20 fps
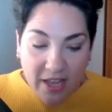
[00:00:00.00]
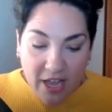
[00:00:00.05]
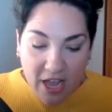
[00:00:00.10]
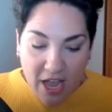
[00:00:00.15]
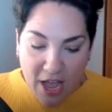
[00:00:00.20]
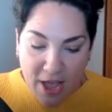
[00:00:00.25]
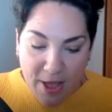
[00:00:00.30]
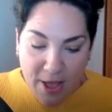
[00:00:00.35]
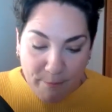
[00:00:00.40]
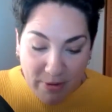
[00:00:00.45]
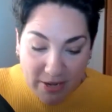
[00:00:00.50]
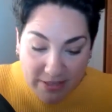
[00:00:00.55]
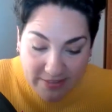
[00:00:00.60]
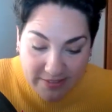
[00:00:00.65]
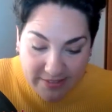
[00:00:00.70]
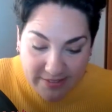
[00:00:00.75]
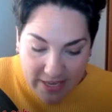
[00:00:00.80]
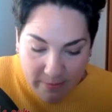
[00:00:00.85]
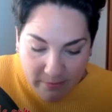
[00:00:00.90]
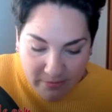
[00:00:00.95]
But at the
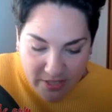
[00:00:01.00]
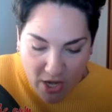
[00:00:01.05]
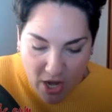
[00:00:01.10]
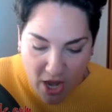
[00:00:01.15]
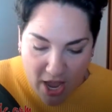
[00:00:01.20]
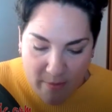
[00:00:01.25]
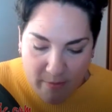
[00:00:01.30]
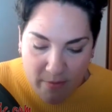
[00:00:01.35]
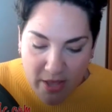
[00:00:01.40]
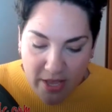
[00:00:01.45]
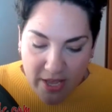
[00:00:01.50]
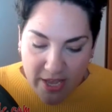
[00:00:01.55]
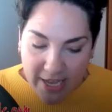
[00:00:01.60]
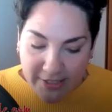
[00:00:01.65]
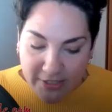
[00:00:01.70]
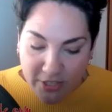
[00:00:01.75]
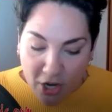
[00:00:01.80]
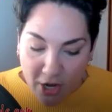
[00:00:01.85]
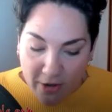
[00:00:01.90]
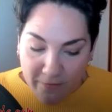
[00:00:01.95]
same time,
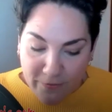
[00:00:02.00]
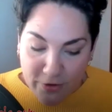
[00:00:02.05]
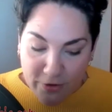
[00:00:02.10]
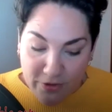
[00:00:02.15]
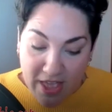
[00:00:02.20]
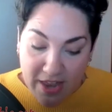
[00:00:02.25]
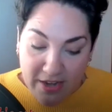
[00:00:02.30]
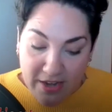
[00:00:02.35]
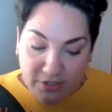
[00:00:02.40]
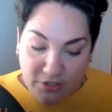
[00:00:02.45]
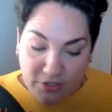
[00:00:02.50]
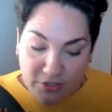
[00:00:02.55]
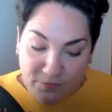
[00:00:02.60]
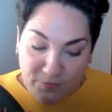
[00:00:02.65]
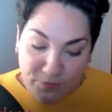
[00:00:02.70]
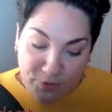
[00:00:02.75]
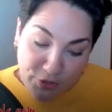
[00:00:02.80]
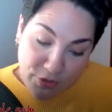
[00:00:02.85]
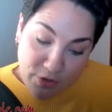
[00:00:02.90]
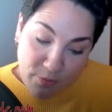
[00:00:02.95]
it's hard for
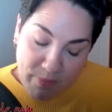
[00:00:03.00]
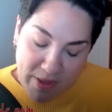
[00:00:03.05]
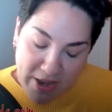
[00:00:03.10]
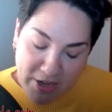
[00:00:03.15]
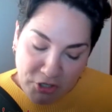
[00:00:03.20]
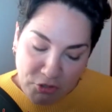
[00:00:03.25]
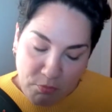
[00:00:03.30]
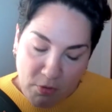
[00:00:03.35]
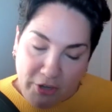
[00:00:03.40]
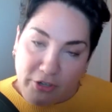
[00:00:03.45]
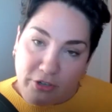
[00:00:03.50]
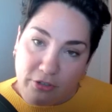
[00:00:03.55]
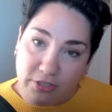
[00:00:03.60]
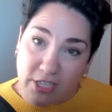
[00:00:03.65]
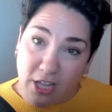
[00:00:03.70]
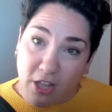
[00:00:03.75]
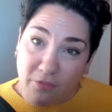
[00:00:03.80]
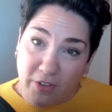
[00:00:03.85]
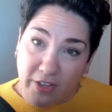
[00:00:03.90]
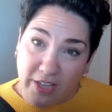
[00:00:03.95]
you to benchmark
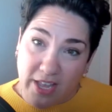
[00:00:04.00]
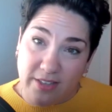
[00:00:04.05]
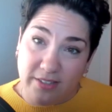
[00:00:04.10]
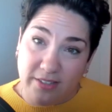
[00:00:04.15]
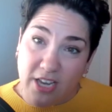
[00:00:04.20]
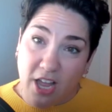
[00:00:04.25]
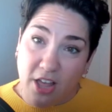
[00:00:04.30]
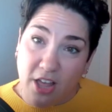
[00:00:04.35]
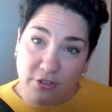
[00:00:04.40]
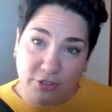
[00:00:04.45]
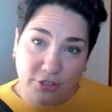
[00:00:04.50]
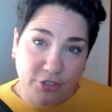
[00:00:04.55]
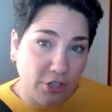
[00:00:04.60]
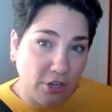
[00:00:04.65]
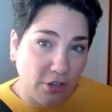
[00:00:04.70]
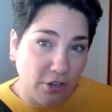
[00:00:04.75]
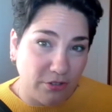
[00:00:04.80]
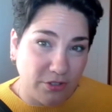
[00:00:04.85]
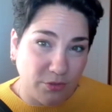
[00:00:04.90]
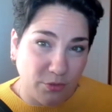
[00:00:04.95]
yourself against other
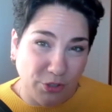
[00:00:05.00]
shows.